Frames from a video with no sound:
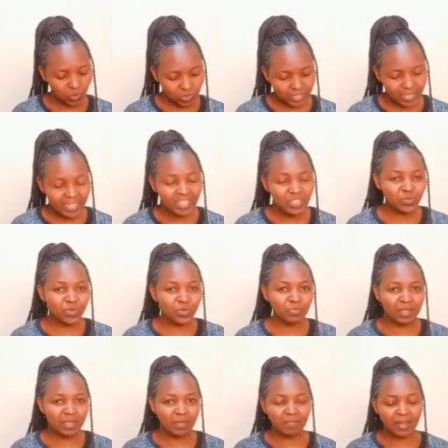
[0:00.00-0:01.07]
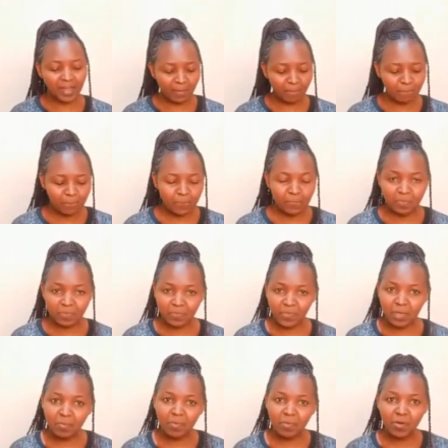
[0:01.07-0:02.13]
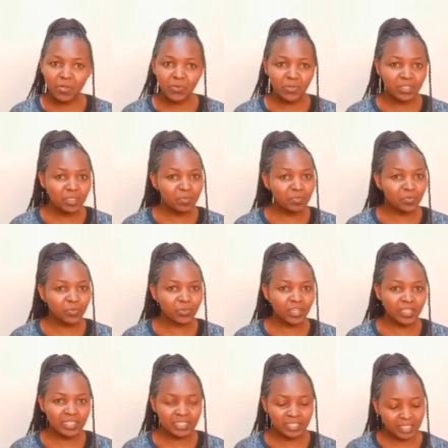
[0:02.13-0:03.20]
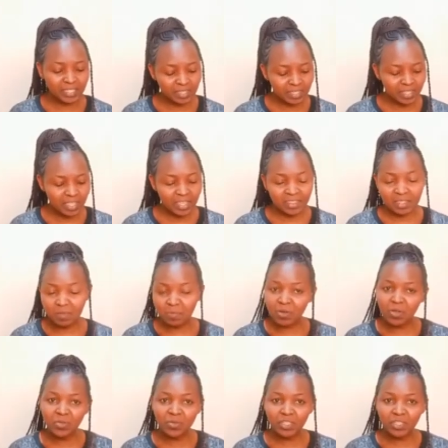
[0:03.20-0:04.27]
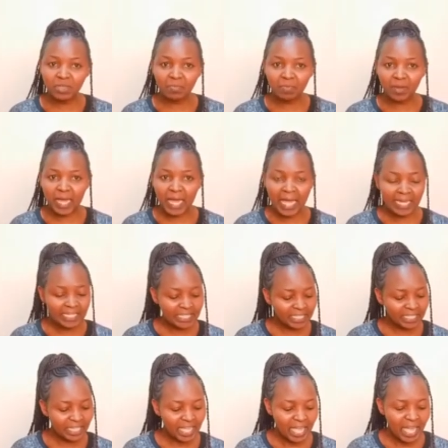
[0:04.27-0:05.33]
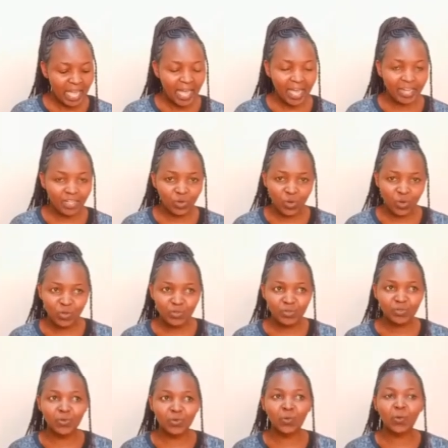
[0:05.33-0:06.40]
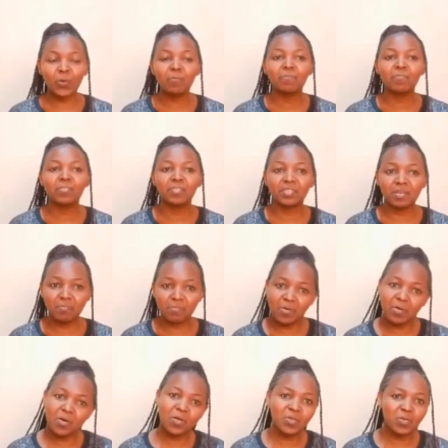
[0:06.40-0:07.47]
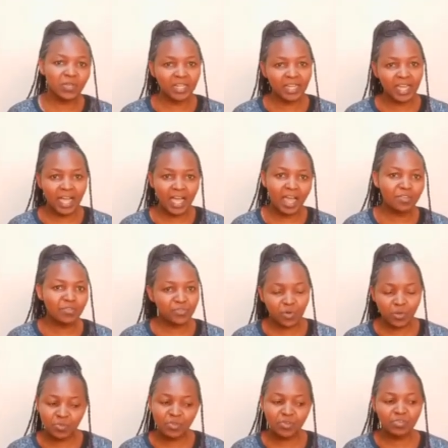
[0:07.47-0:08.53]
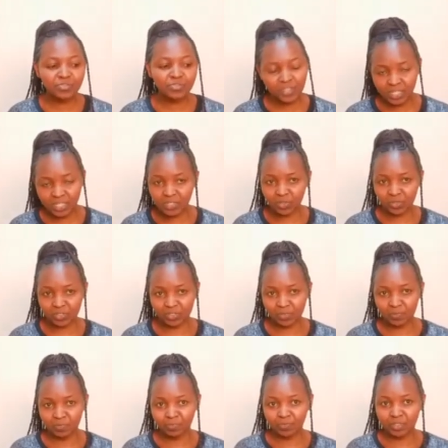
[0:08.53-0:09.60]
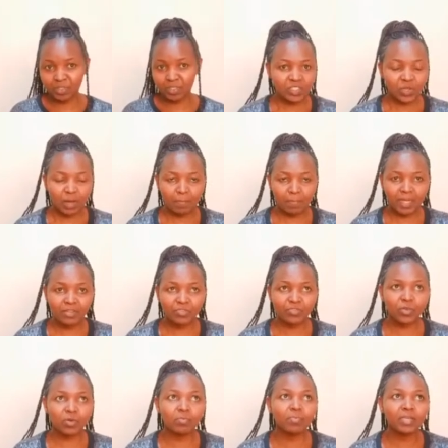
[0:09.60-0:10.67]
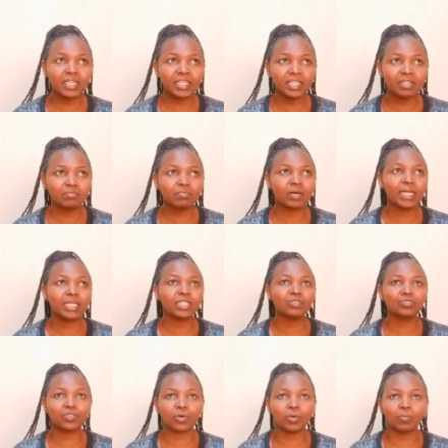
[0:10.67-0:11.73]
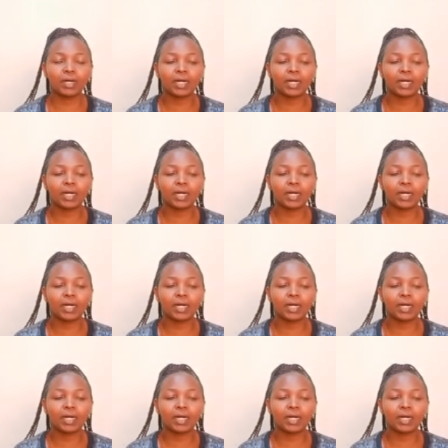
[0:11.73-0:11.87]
just remember, the more you keep creating, the more you keep learning, and also the more you will earn from your videos. So apart from making money from